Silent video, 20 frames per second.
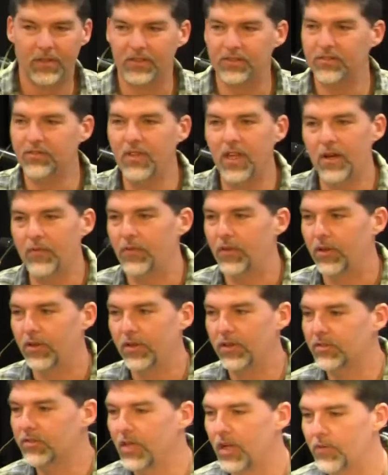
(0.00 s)
It's never,
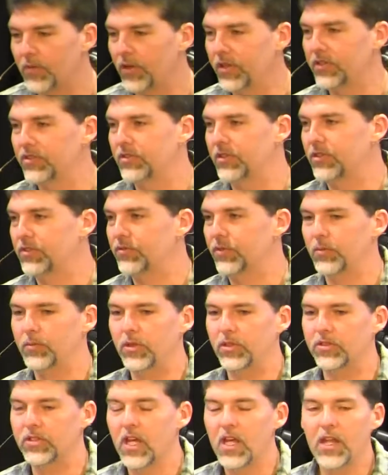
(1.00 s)
there's never an excuse for
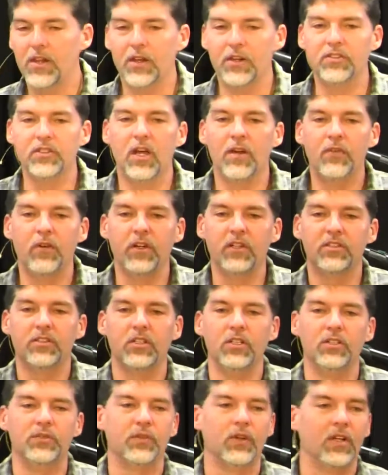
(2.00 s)
abuse. There's never an
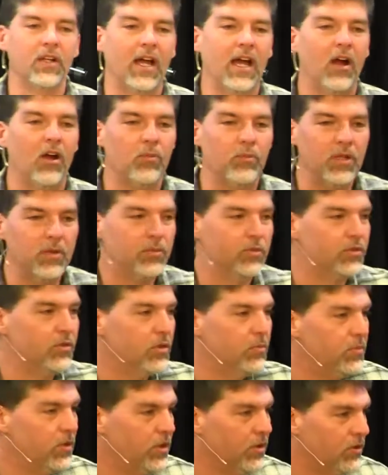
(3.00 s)
excuse for allowing people
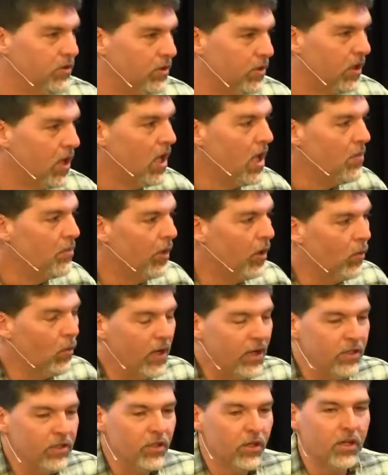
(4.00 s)
to abuse you. But
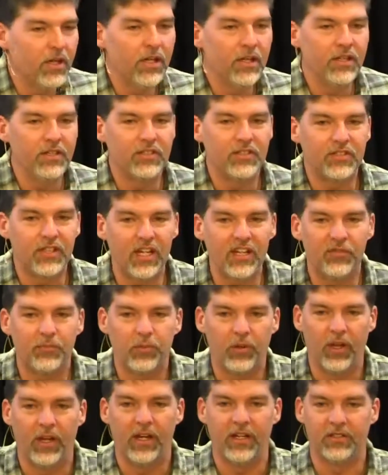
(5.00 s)
when you're in a
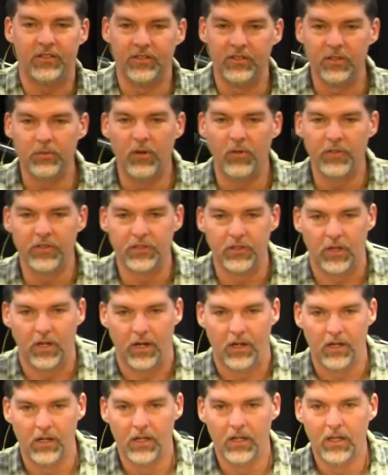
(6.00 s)
safe place, and some of us
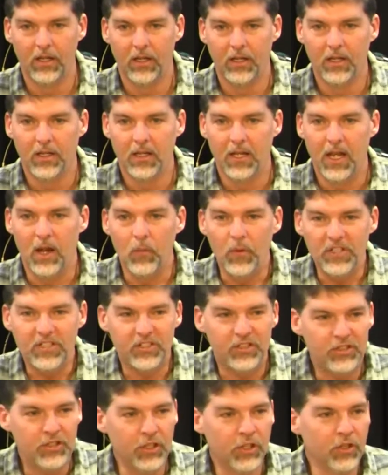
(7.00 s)
are, and we
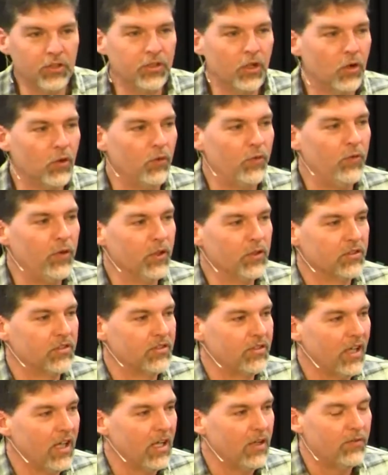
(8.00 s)
still don't feel
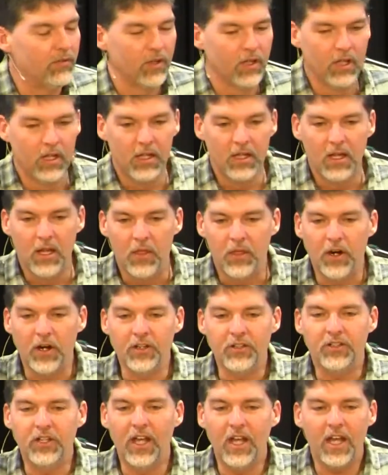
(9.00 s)
safe,
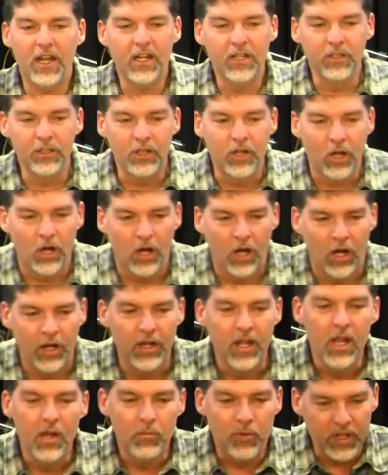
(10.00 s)
they're dead and
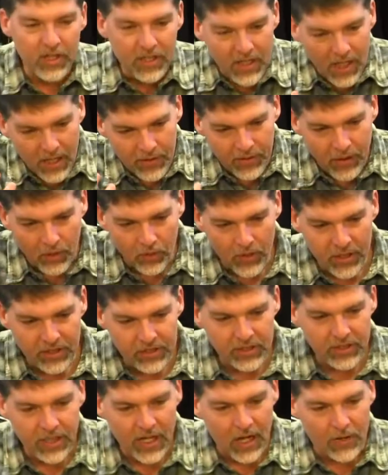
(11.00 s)
gone, but yet they're
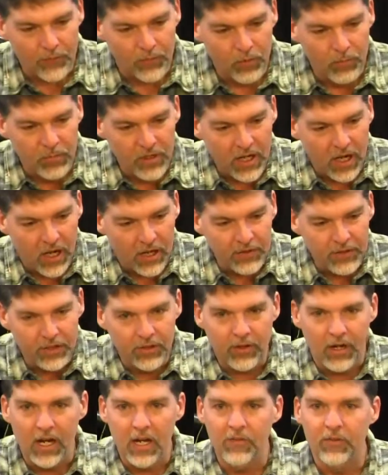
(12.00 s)
reaching out from beyond the
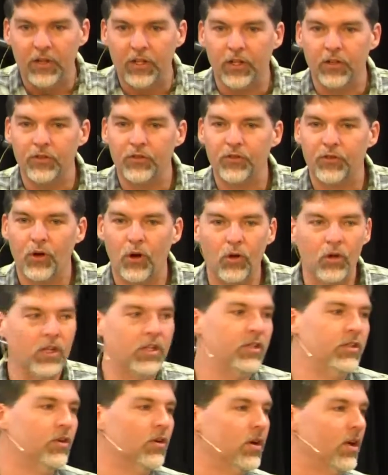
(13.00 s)
grave and
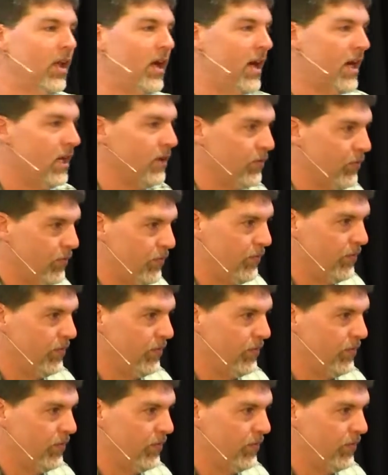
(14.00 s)
controlling your life.